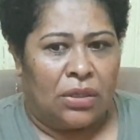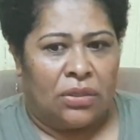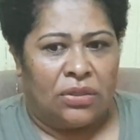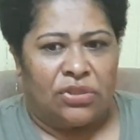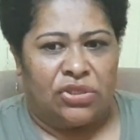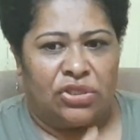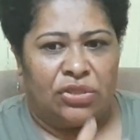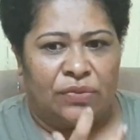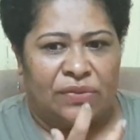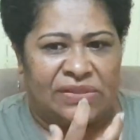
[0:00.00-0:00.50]

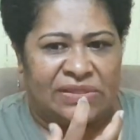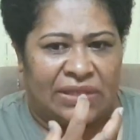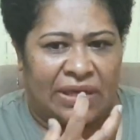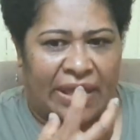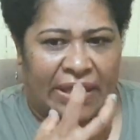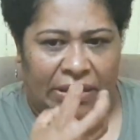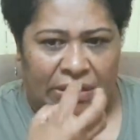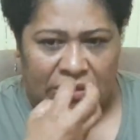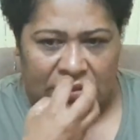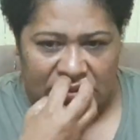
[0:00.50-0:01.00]
she was
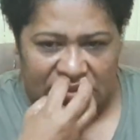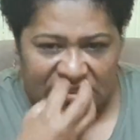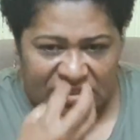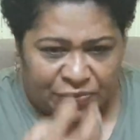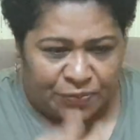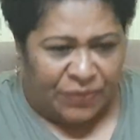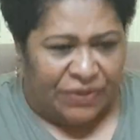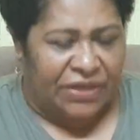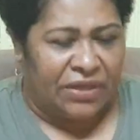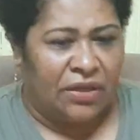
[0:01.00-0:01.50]
just
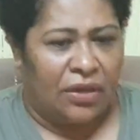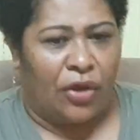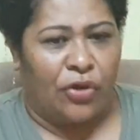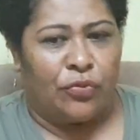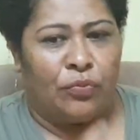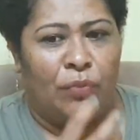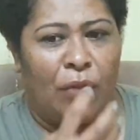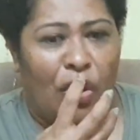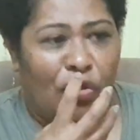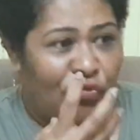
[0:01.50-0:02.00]
spitting
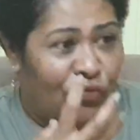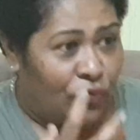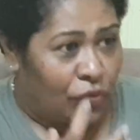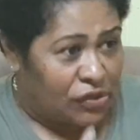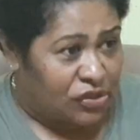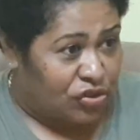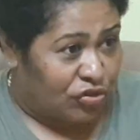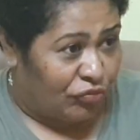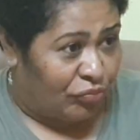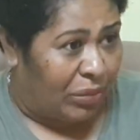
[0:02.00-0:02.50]
out
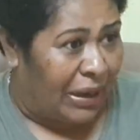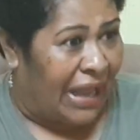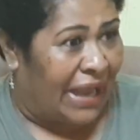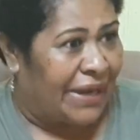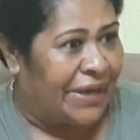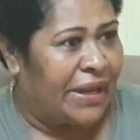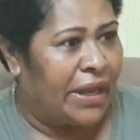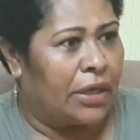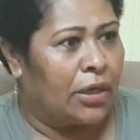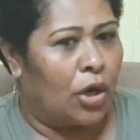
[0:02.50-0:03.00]
mouthfuls of
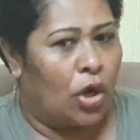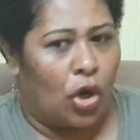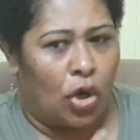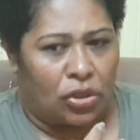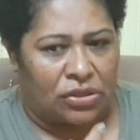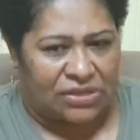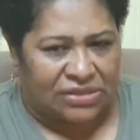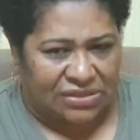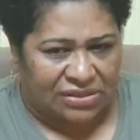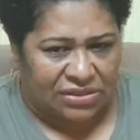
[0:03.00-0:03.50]
blood and
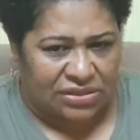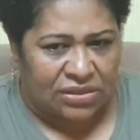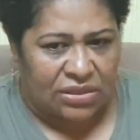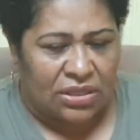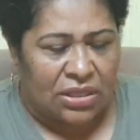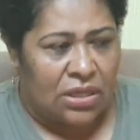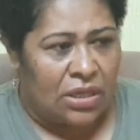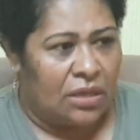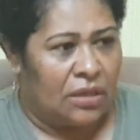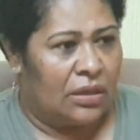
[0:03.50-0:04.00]
clots
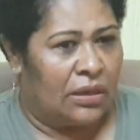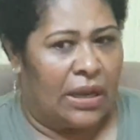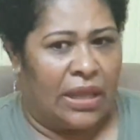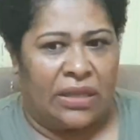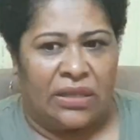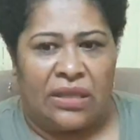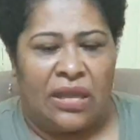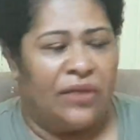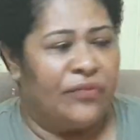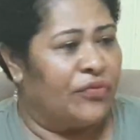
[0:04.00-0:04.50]

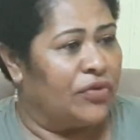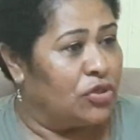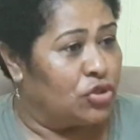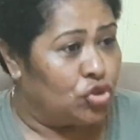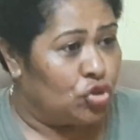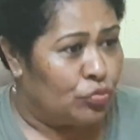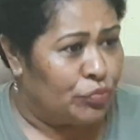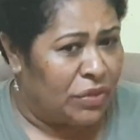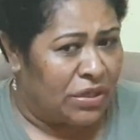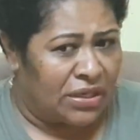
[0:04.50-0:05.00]
every
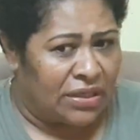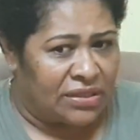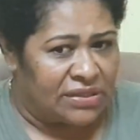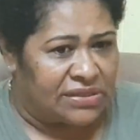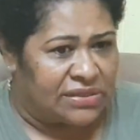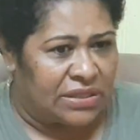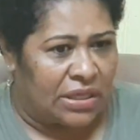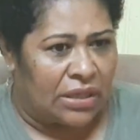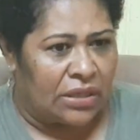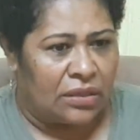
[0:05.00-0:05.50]
2
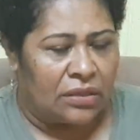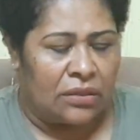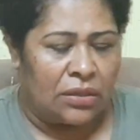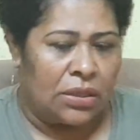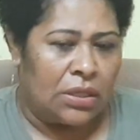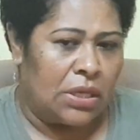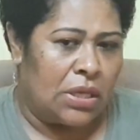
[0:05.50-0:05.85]
minutes. And